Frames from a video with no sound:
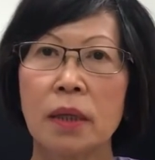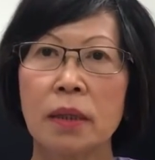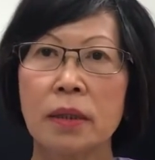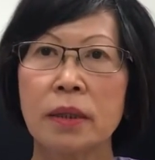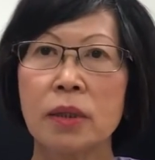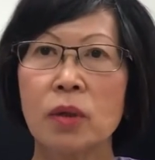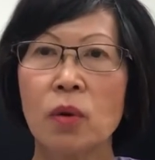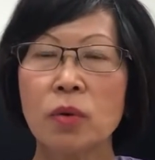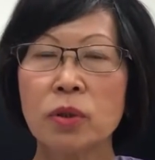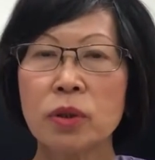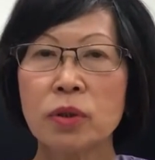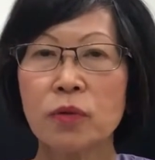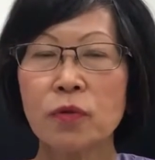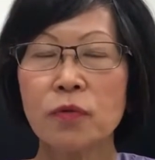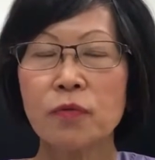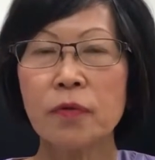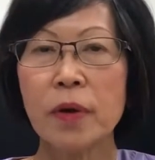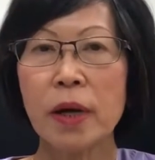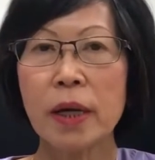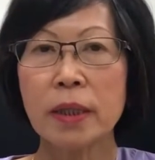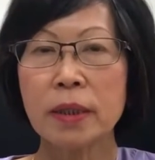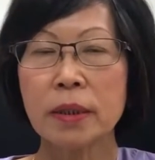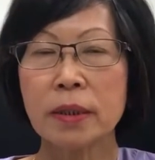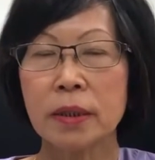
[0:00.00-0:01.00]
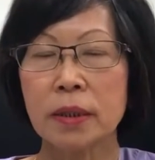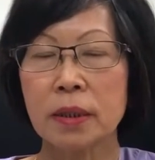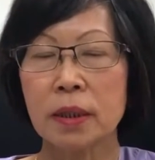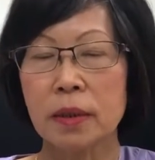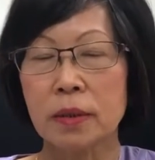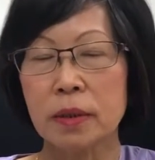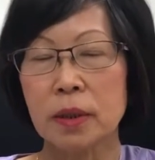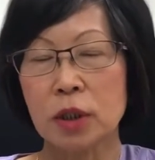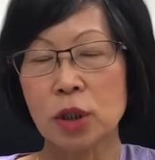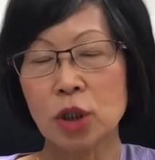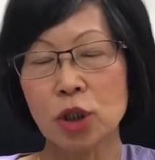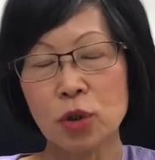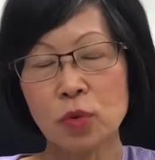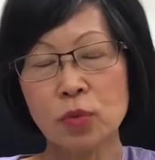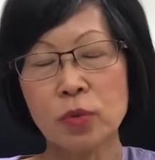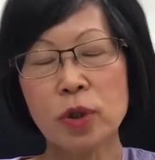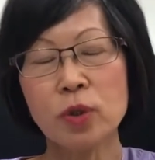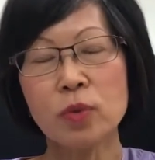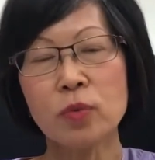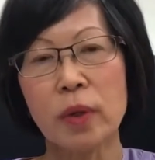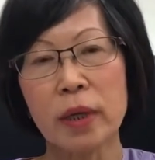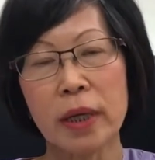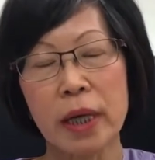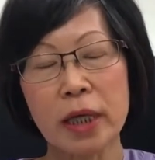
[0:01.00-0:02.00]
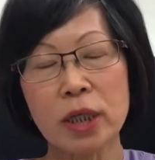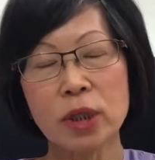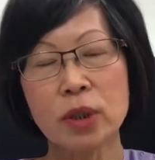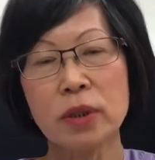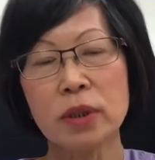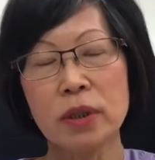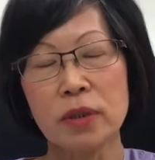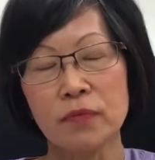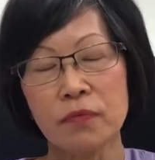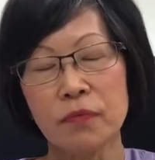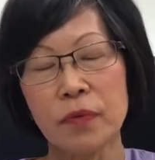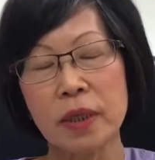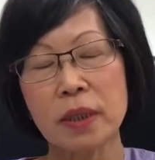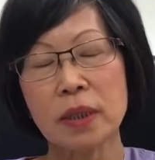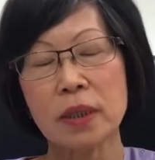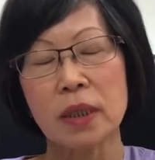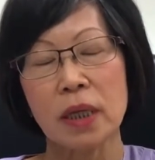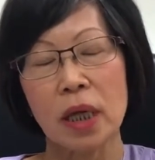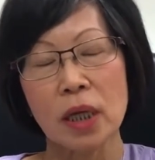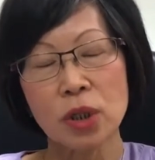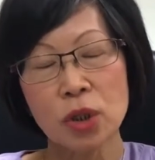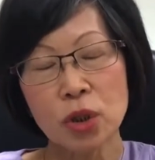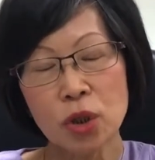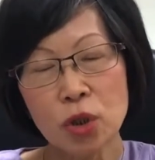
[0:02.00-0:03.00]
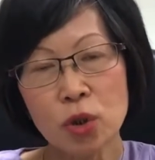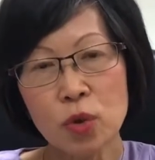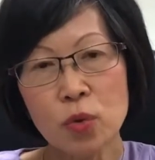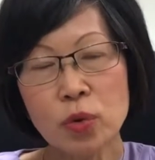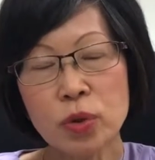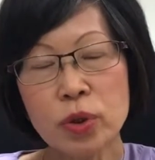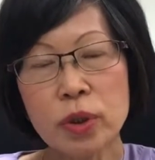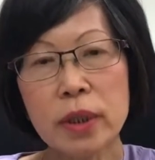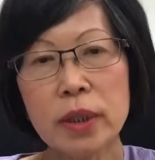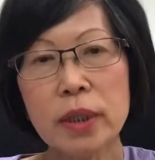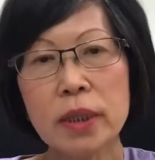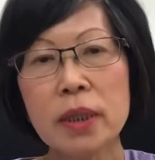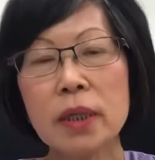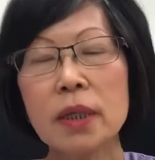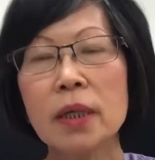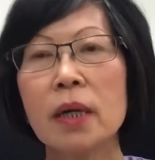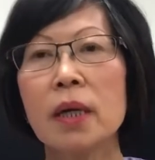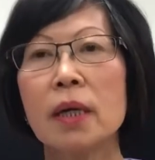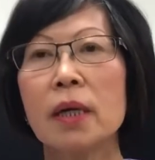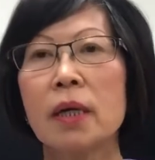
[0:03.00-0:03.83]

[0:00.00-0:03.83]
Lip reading: They also find that the children who are actually infected are usually